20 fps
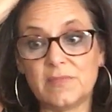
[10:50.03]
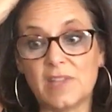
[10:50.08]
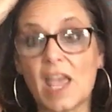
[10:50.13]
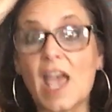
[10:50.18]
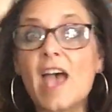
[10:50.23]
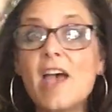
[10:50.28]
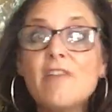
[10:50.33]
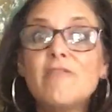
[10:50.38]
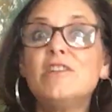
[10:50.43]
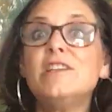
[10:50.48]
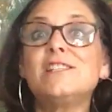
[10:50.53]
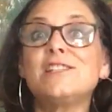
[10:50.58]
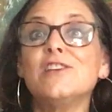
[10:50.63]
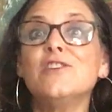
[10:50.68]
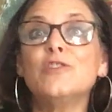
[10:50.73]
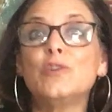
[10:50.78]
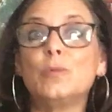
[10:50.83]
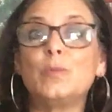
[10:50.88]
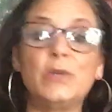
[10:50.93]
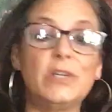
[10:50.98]
Every
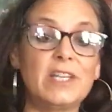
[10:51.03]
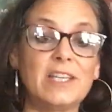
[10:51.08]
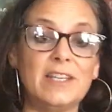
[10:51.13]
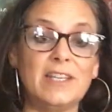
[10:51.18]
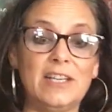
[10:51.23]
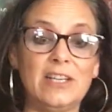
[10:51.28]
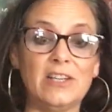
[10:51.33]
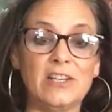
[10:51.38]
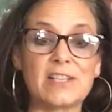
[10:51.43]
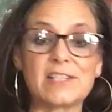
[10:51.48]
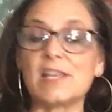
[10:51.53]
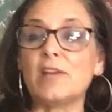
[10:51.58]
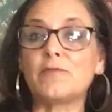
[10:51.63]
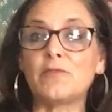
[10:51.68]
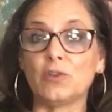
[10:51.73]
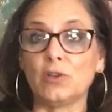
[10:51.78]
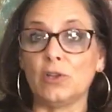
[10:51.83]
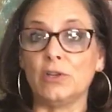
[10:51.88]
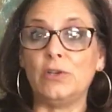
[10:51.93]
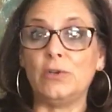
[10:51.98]
single book in here, except
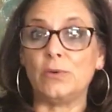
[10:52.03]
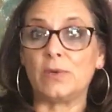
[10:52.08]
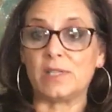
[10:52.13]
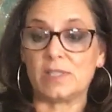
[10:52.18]
for Luke,